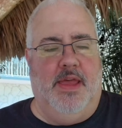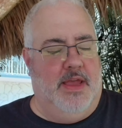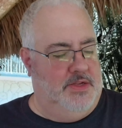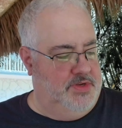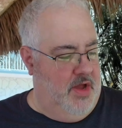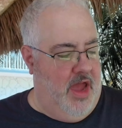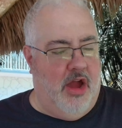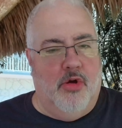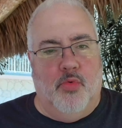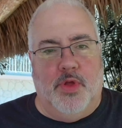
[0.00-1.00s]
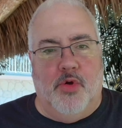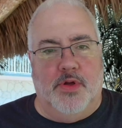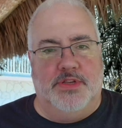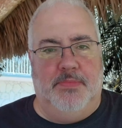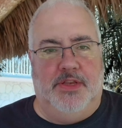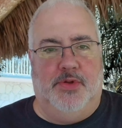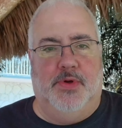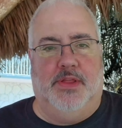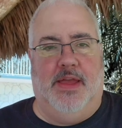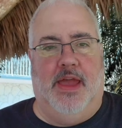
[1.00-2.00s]
And so, how are we going to be
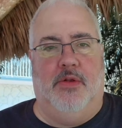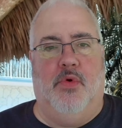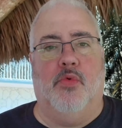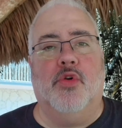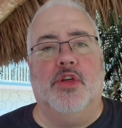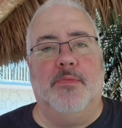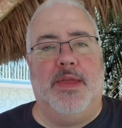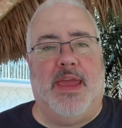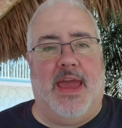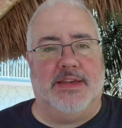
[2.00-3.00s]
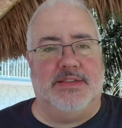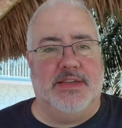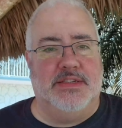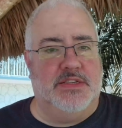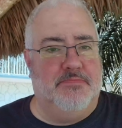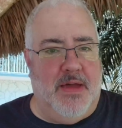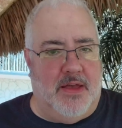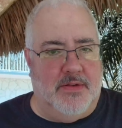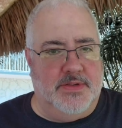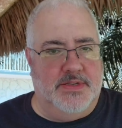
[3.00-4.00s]
doing that? Well, we're going to be casting
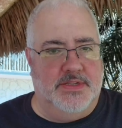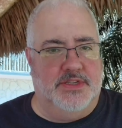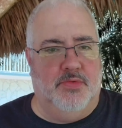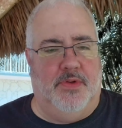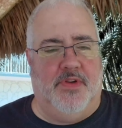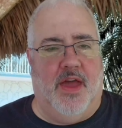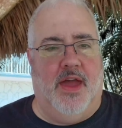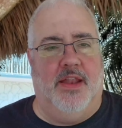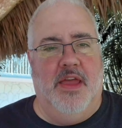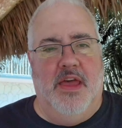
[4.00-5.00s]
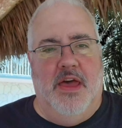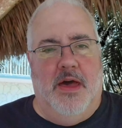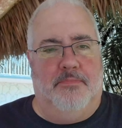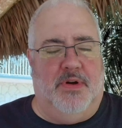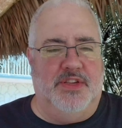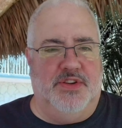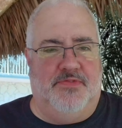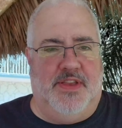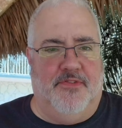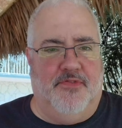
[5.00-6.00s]
spells. And so, we've got a bunch
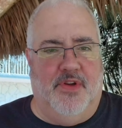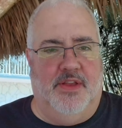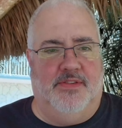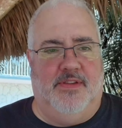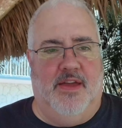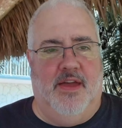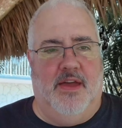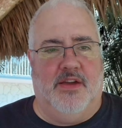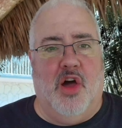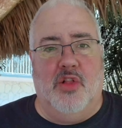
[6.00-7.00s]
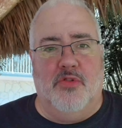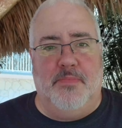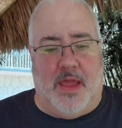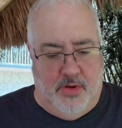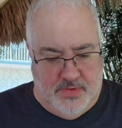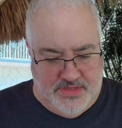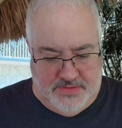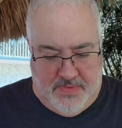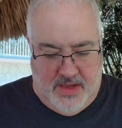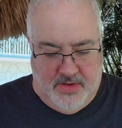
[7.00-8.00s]
of different colored penguin
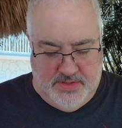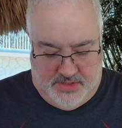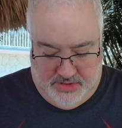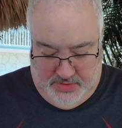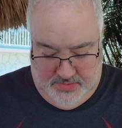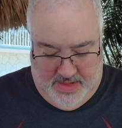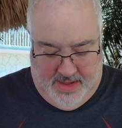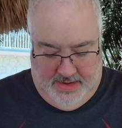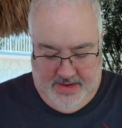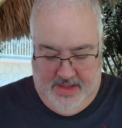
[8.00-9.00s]
spells to do that.